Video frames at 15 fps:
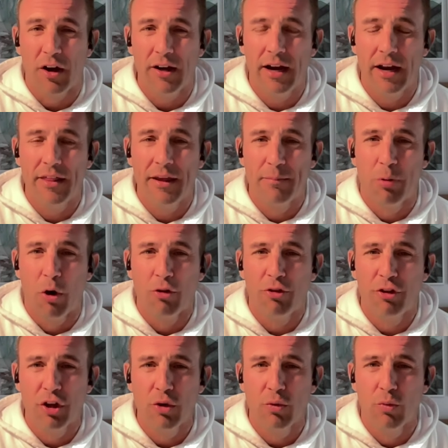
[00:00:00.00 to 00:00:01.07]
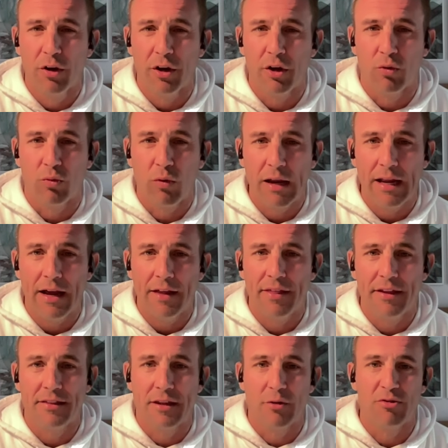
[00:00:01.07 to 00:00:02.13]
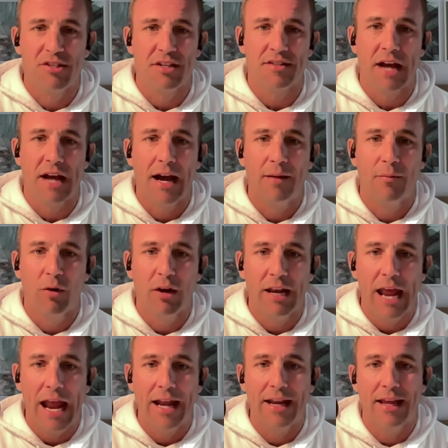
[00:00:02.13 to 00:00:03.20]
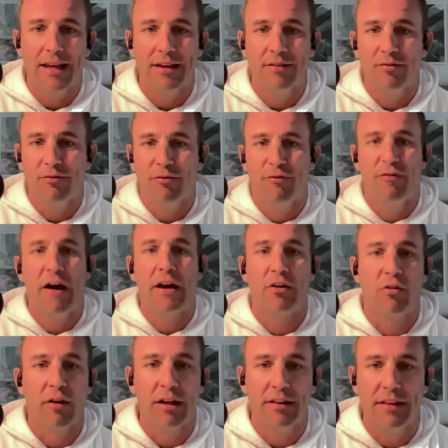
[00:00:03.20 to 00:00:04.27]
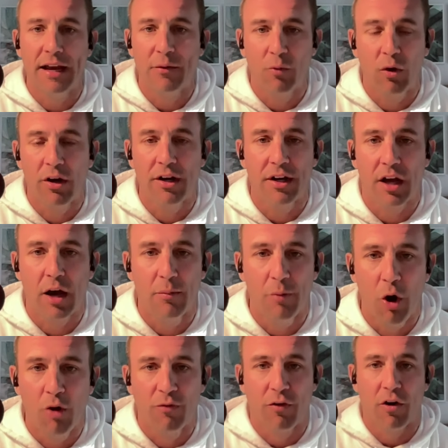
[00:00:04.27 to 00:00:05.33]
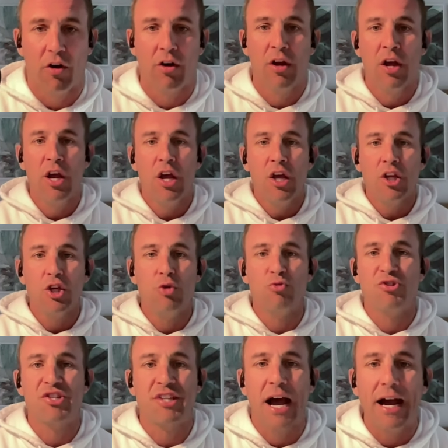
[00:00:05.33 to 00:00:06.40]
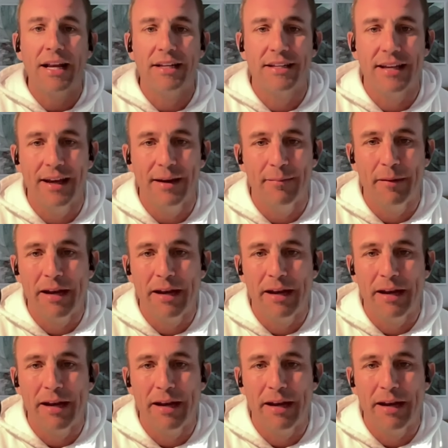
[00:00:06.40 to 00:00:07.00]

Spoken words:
on it. I think both of you would agree. I think there was a time when any veteran that wanted to come over, you signed him.